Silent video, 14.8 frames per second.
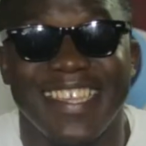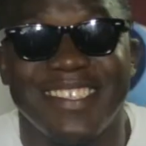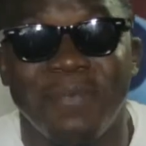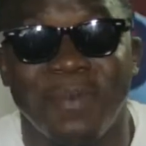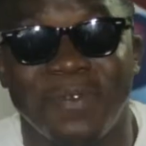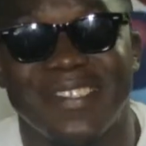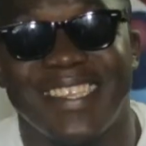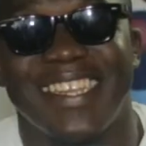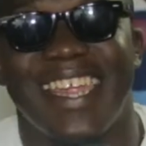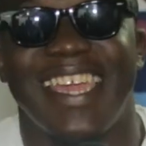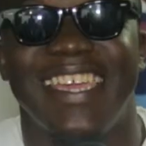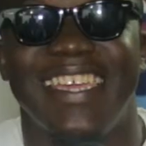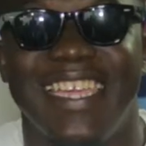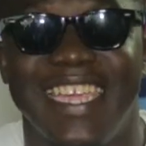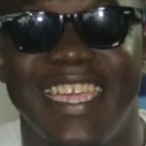I said people said
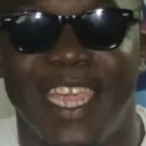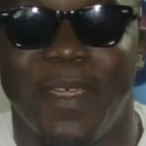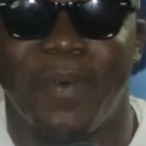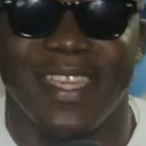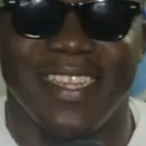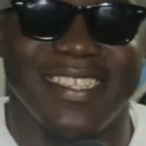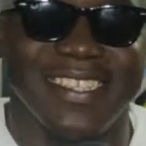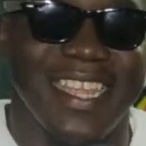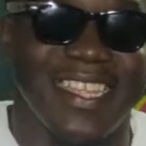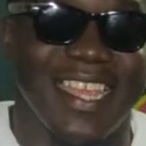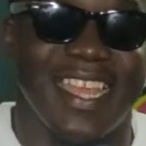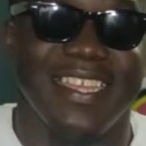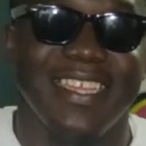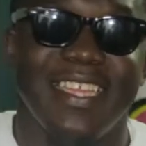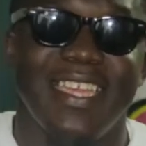I impregnated
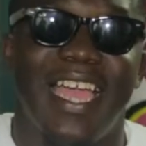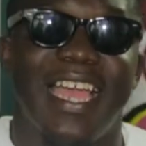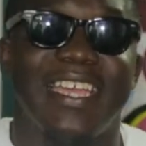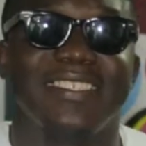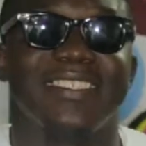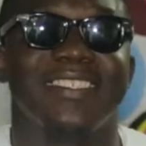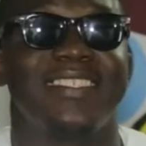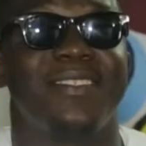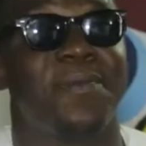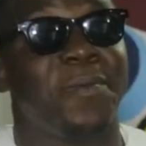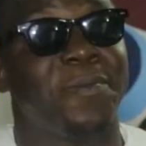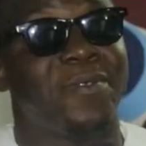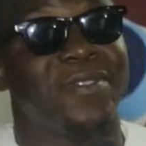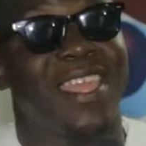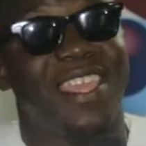her, and
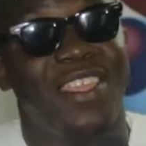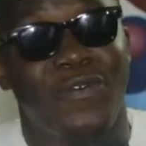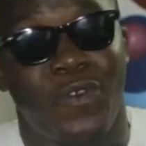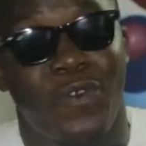people thank you